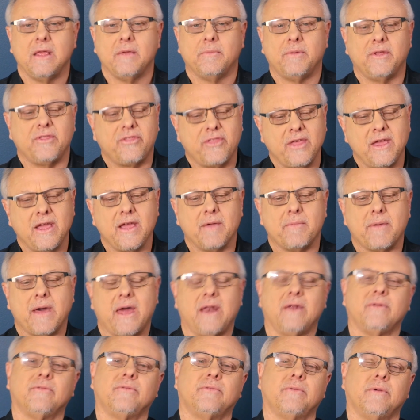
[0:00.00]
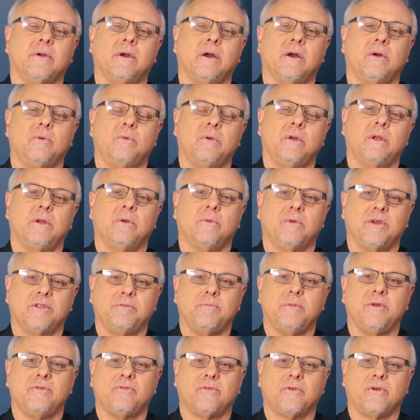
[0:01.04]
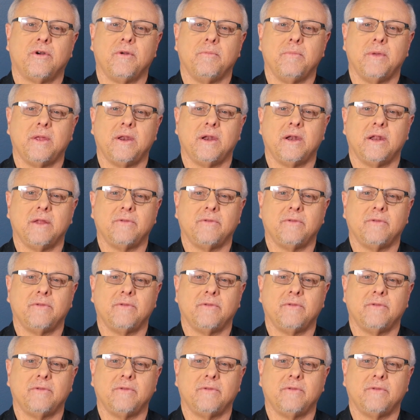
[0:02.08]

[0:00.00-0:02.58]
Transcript: But think about it with me for a minute.